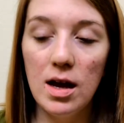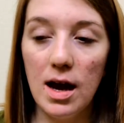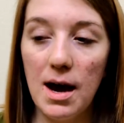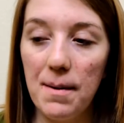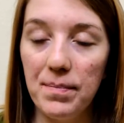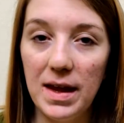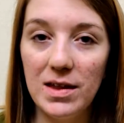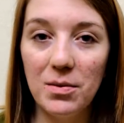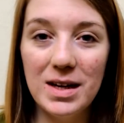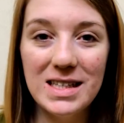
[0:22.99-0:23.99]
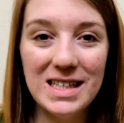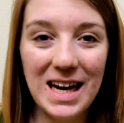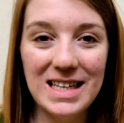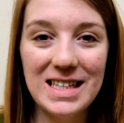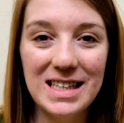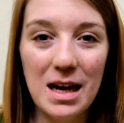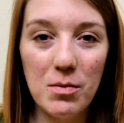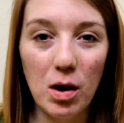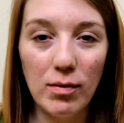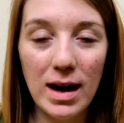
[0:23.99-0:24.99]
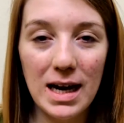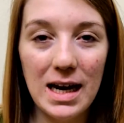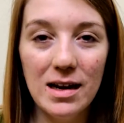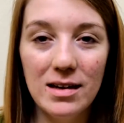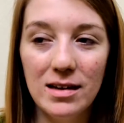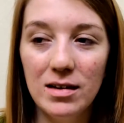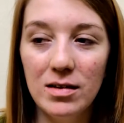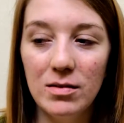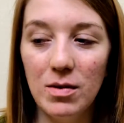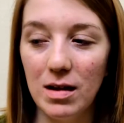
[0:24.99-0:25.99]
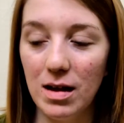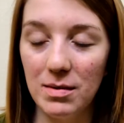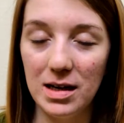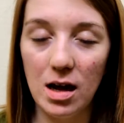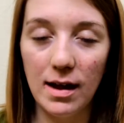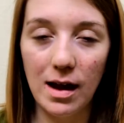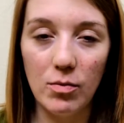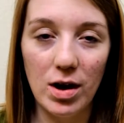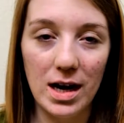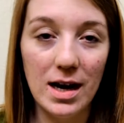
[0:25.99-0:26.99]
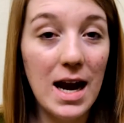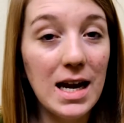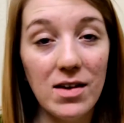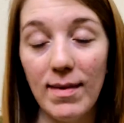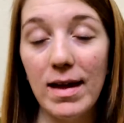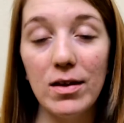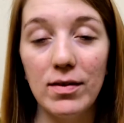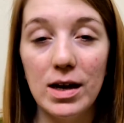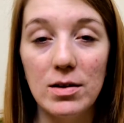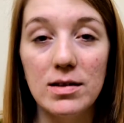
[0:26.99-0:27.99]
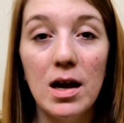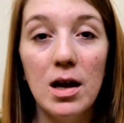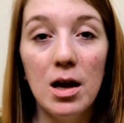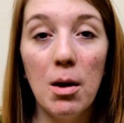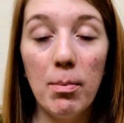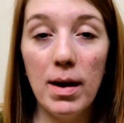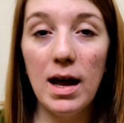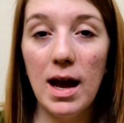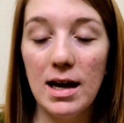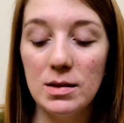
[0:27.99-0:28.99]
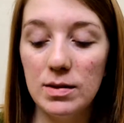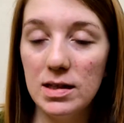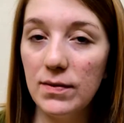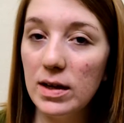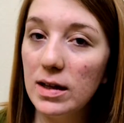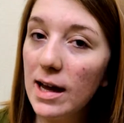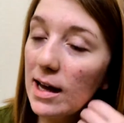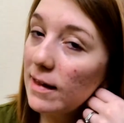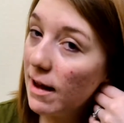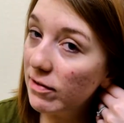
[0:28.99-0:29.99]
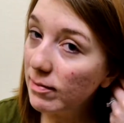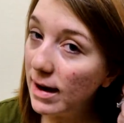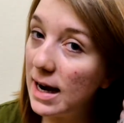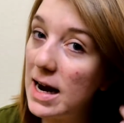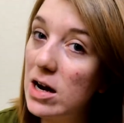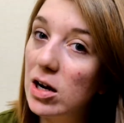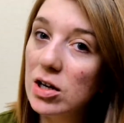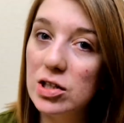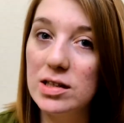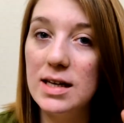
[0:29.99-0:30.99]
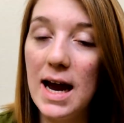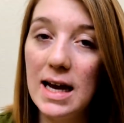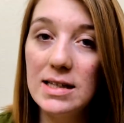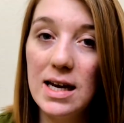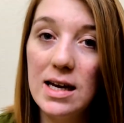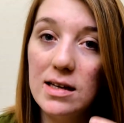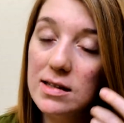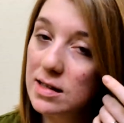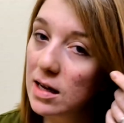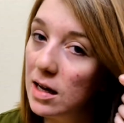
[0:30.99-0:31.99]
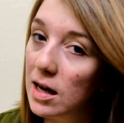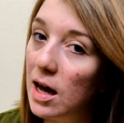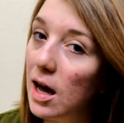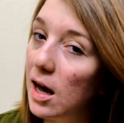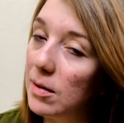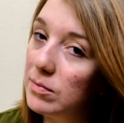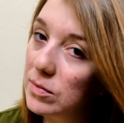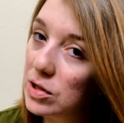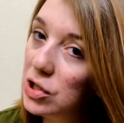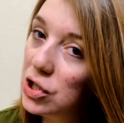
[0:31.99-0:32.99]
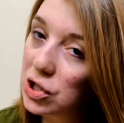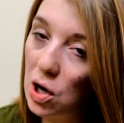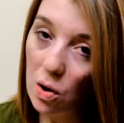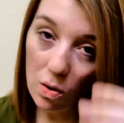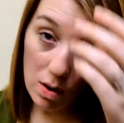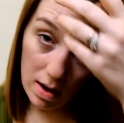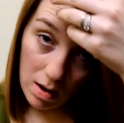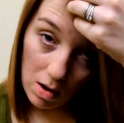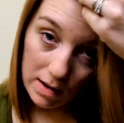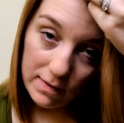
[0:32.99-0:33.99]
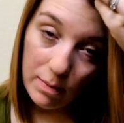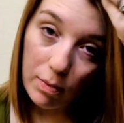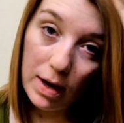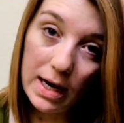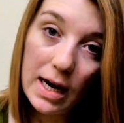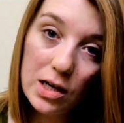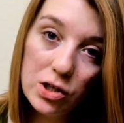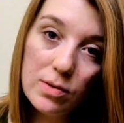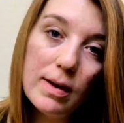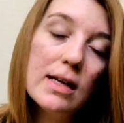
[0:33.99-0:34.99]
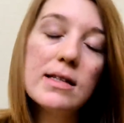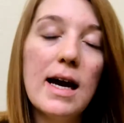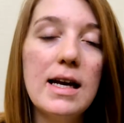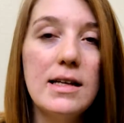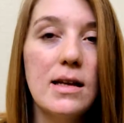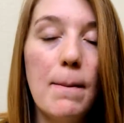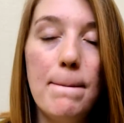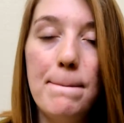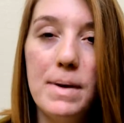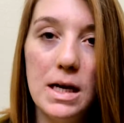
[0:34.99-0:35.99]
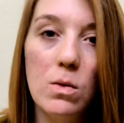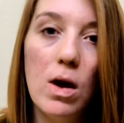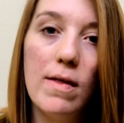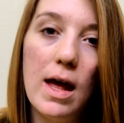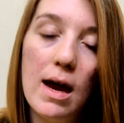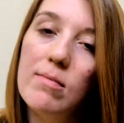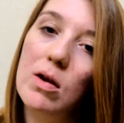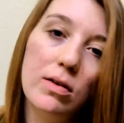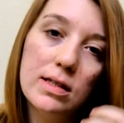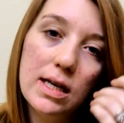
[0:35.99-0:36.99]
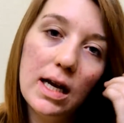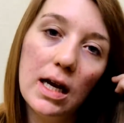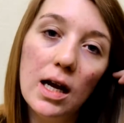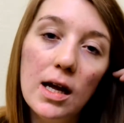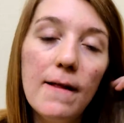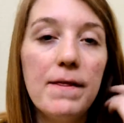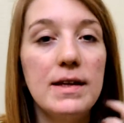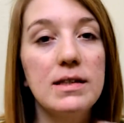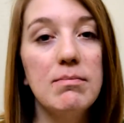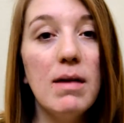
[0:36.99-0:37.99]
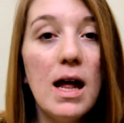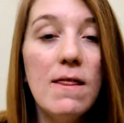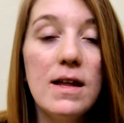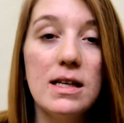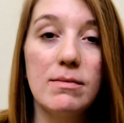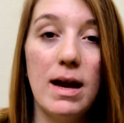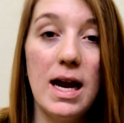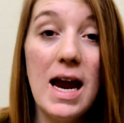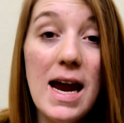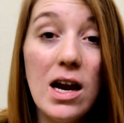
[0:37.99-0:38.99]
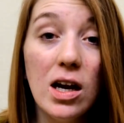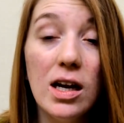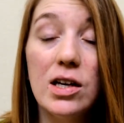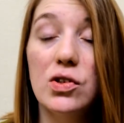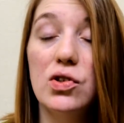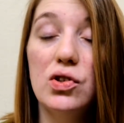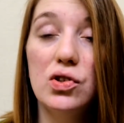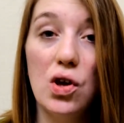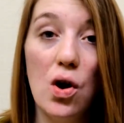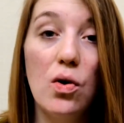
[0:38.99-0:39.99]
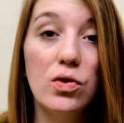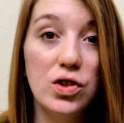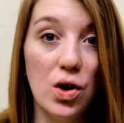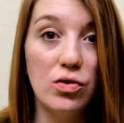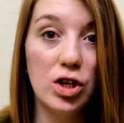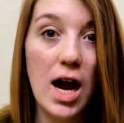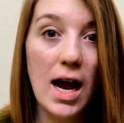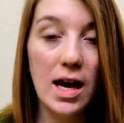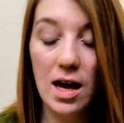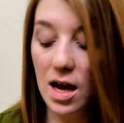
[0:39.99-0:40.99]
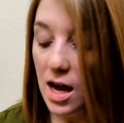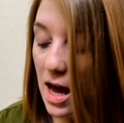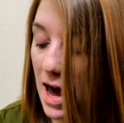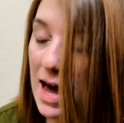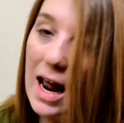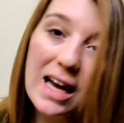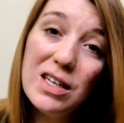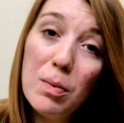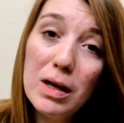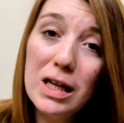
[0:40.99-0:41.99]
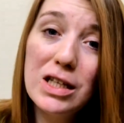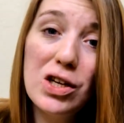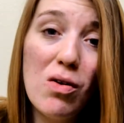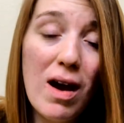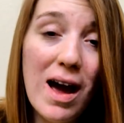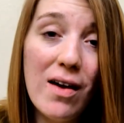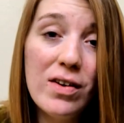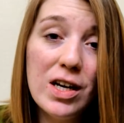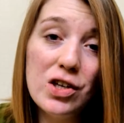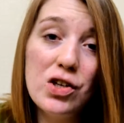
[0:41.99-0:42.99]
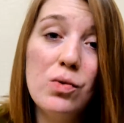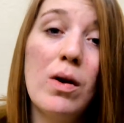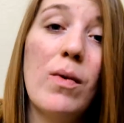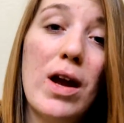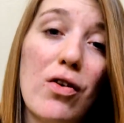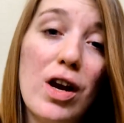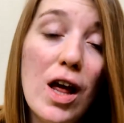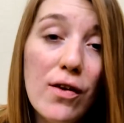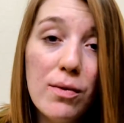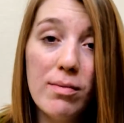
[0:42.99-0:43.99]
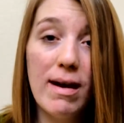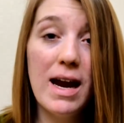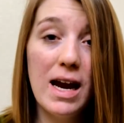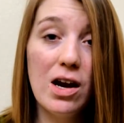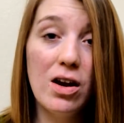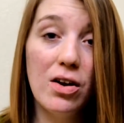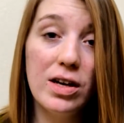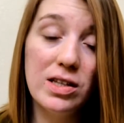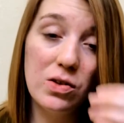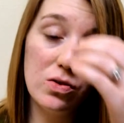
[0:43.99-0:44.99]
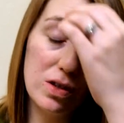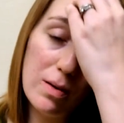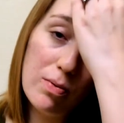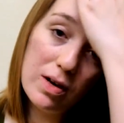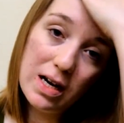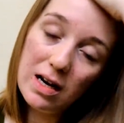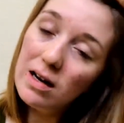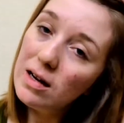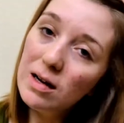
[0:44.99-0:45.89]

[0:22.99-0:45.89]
And the reason I didn't get more ready, well, I mean, not like I'm ready in any of my other videos, but I specifically left my hair just as is to show all of the breakage, because that is a big one that I'm noticing this month. Is my hair is so dry, and I typically don't have an issue one way or another with my hair. It's usually pretty